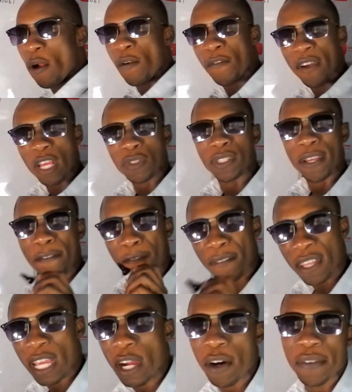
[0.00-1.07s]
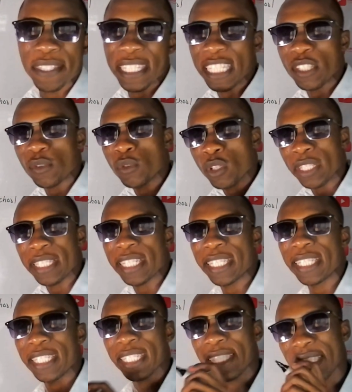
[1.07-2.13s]
refers to the fear of Saint Rose's
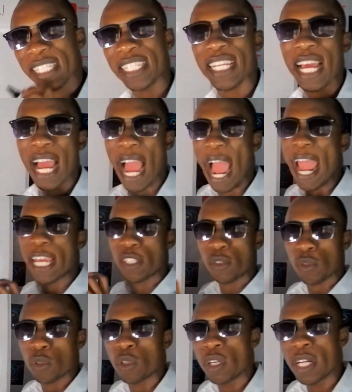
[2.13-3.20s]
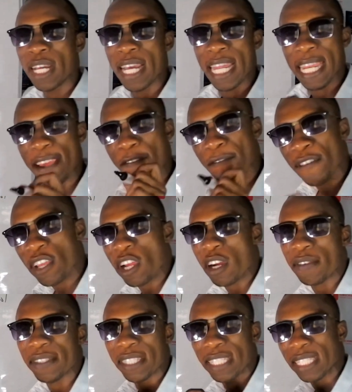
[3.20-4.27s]
Senior High School. The fear of
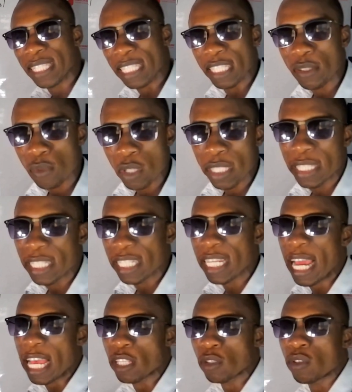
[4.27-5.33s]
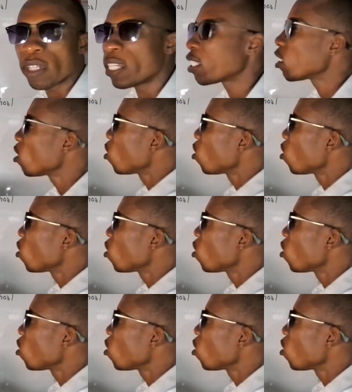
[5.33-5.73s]
Saint Rose's Senior High School is